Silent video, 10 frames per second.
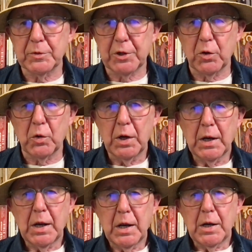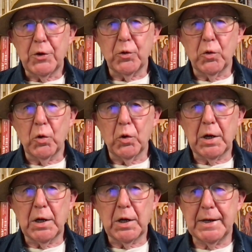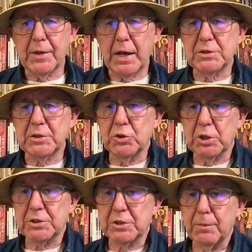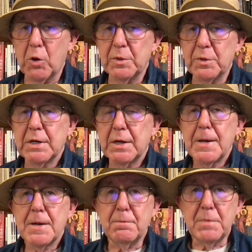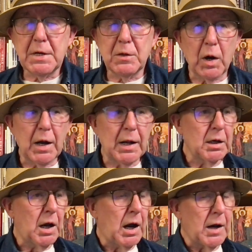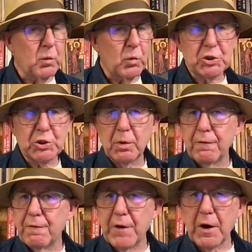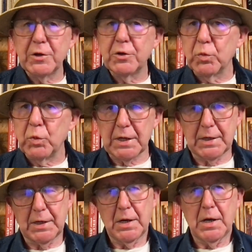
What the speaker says: So you'll hear that in just a moment. Meanwhile, I wish you a very good week.